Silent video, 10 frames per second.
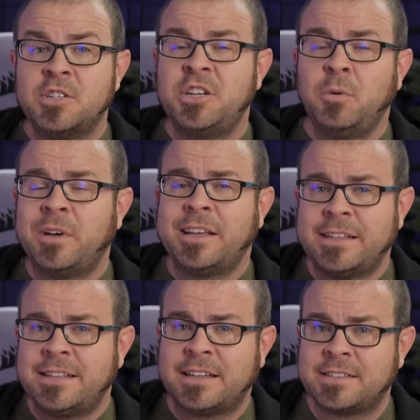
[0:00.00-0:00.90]
She went
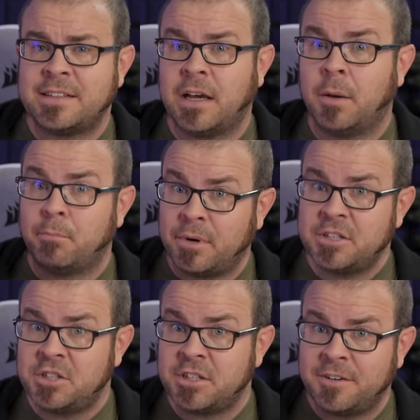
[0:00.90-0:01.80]
and tested a
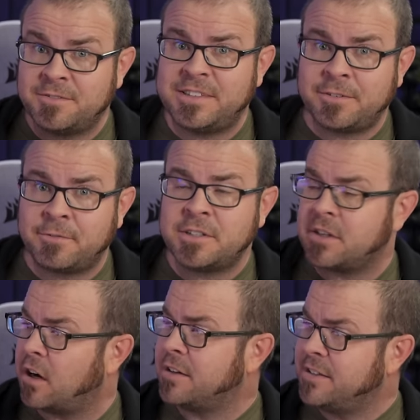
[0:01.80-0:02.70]
bunch of
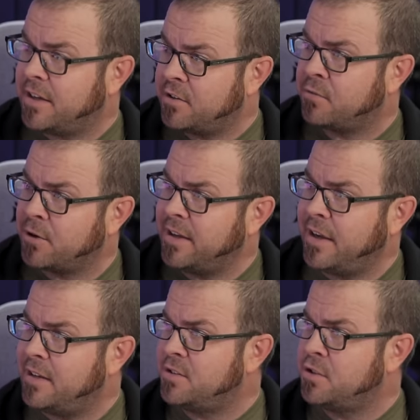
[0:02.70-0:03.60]
different RTX 4080